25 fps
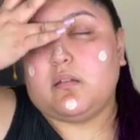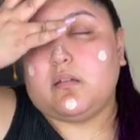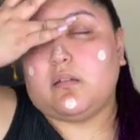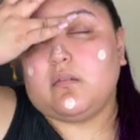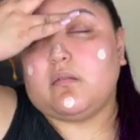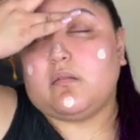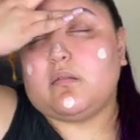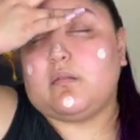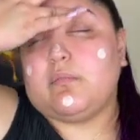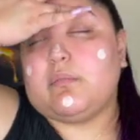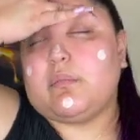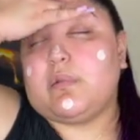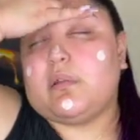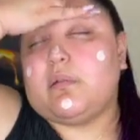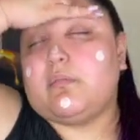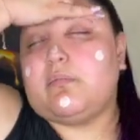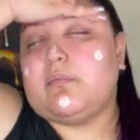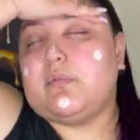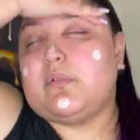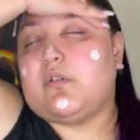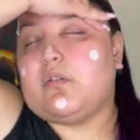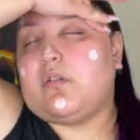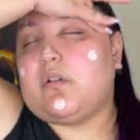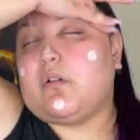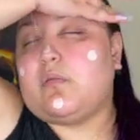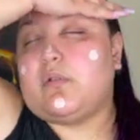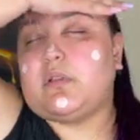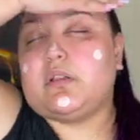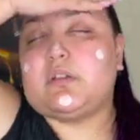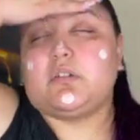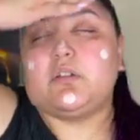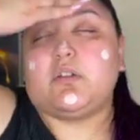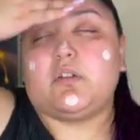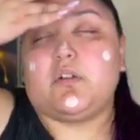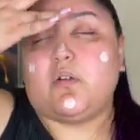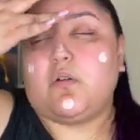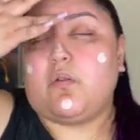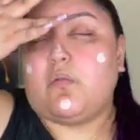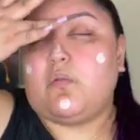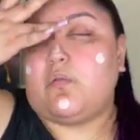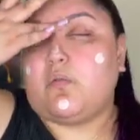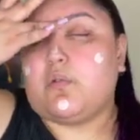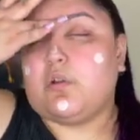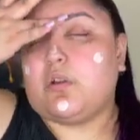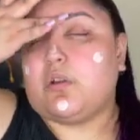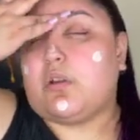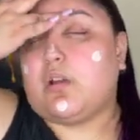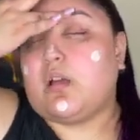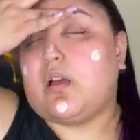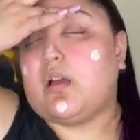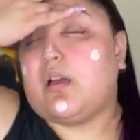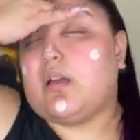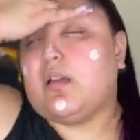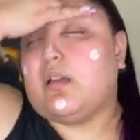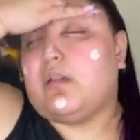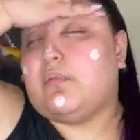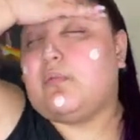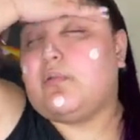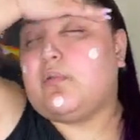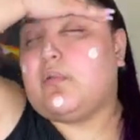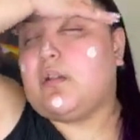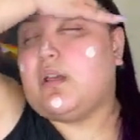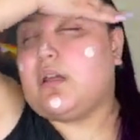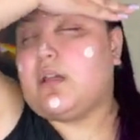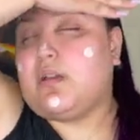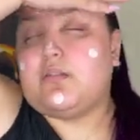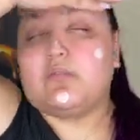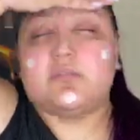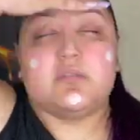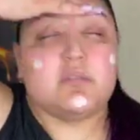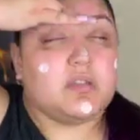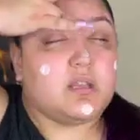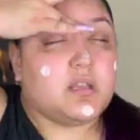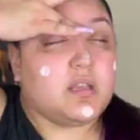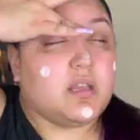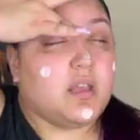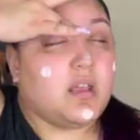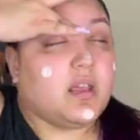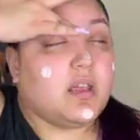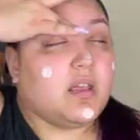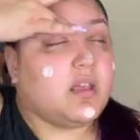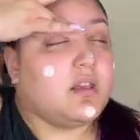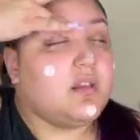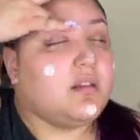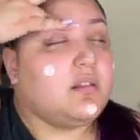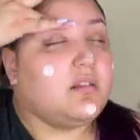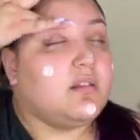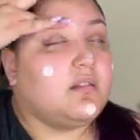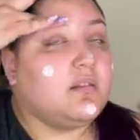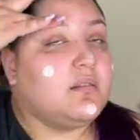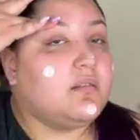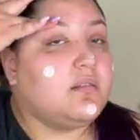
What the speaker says: Remember always to go over your eyebrows again.